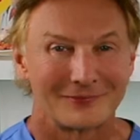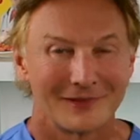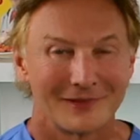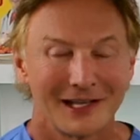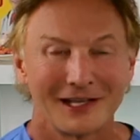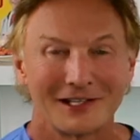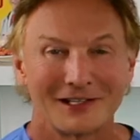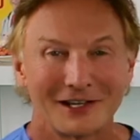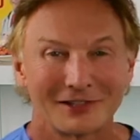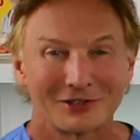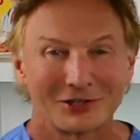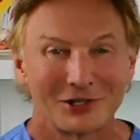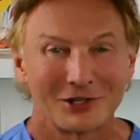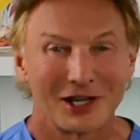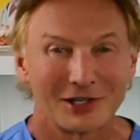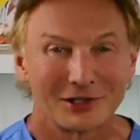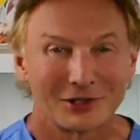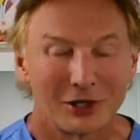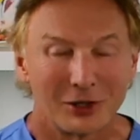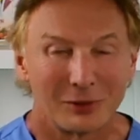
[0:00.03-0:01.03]
Hey, Dr.
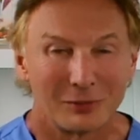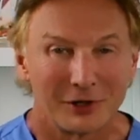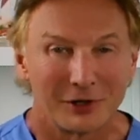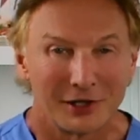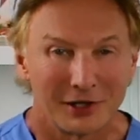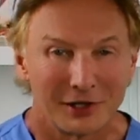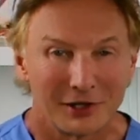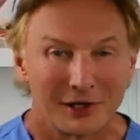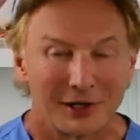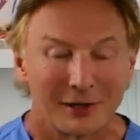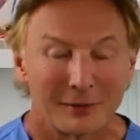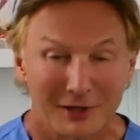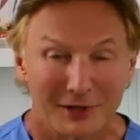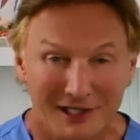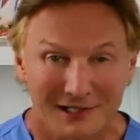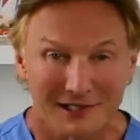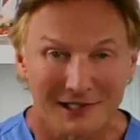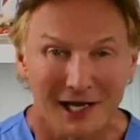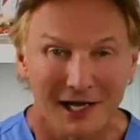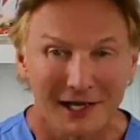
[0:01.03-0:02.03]
Don Colbert here, and I'm
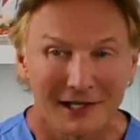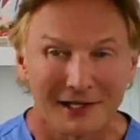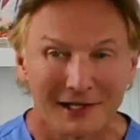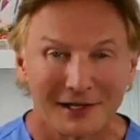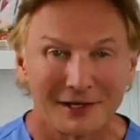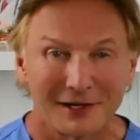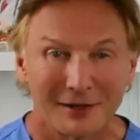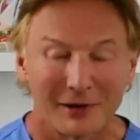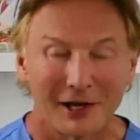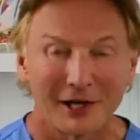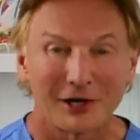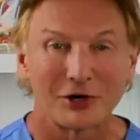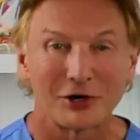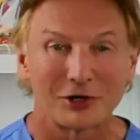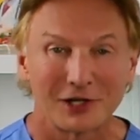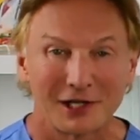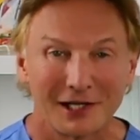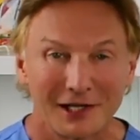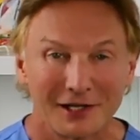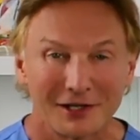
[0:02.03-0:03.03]
excited about our
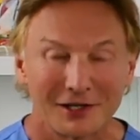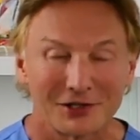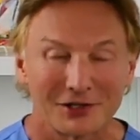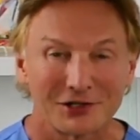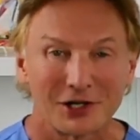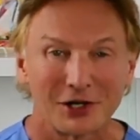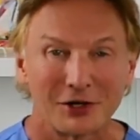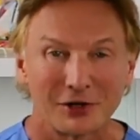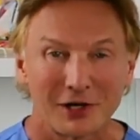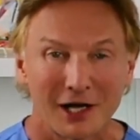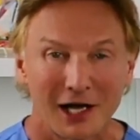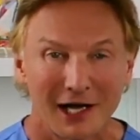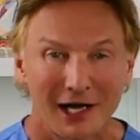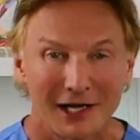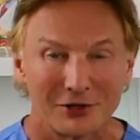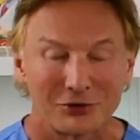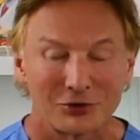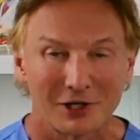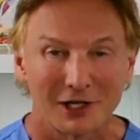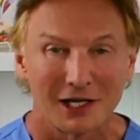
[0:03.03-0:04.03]
Keto
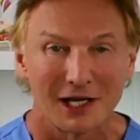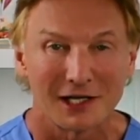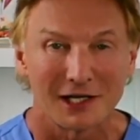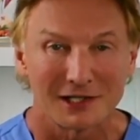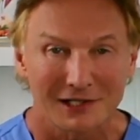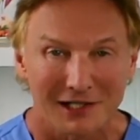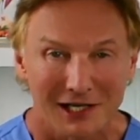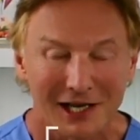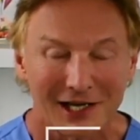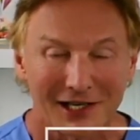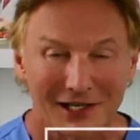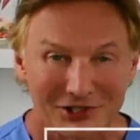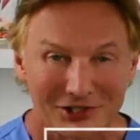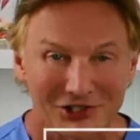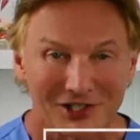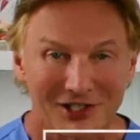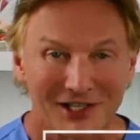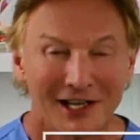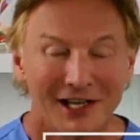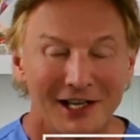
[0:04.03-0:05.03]
Hydrolyzed Collagen.
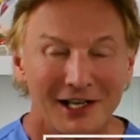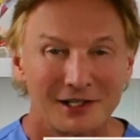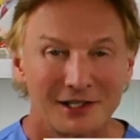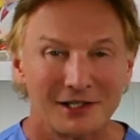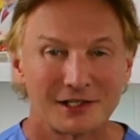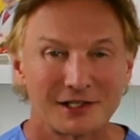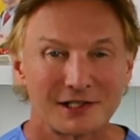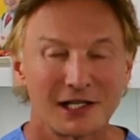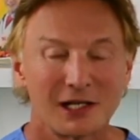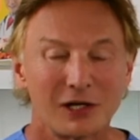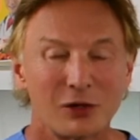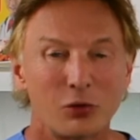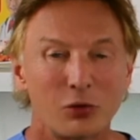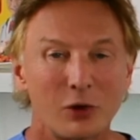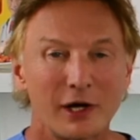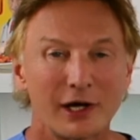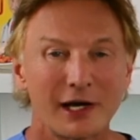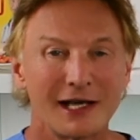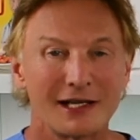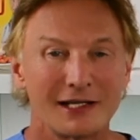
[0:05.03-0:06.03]
You see,
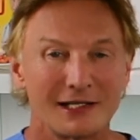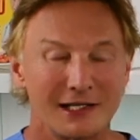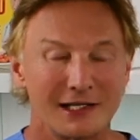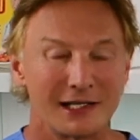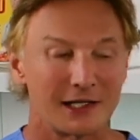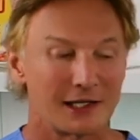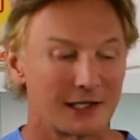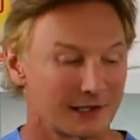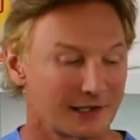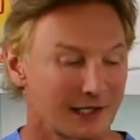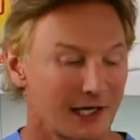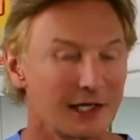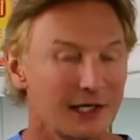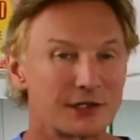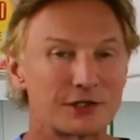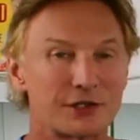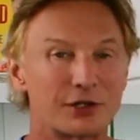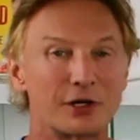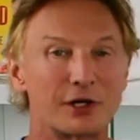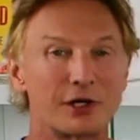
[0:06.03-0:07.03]
what I did is I
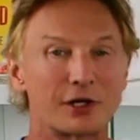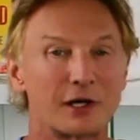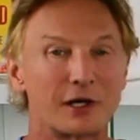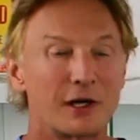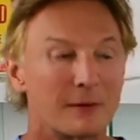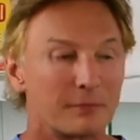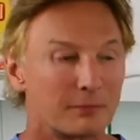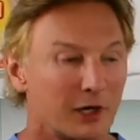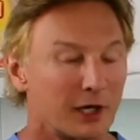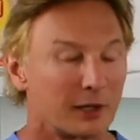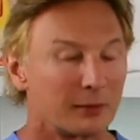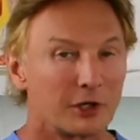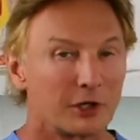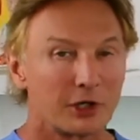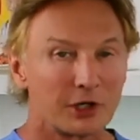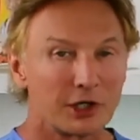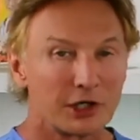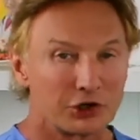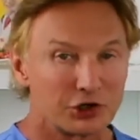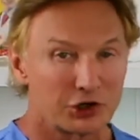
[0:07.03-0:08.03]
took
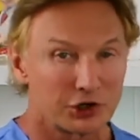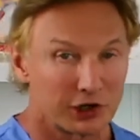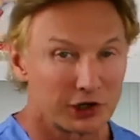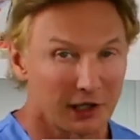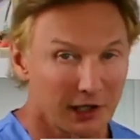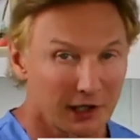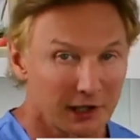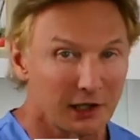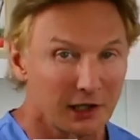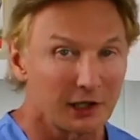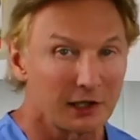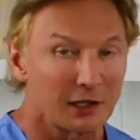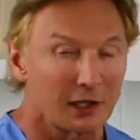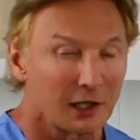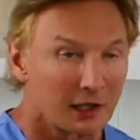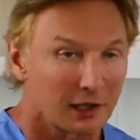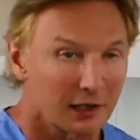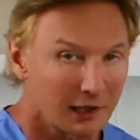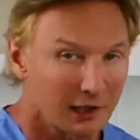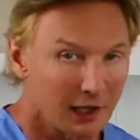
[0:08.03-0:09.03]
primarily chicken
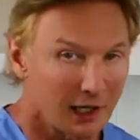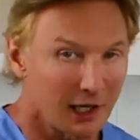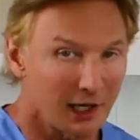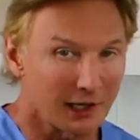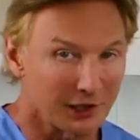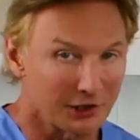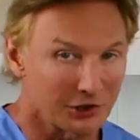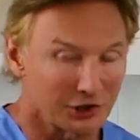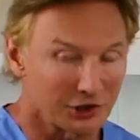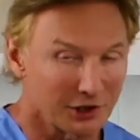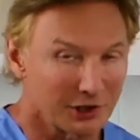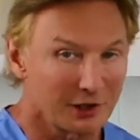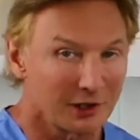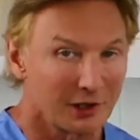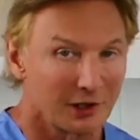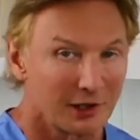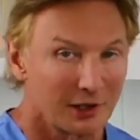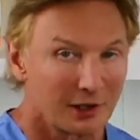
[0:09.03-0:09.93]
collagen,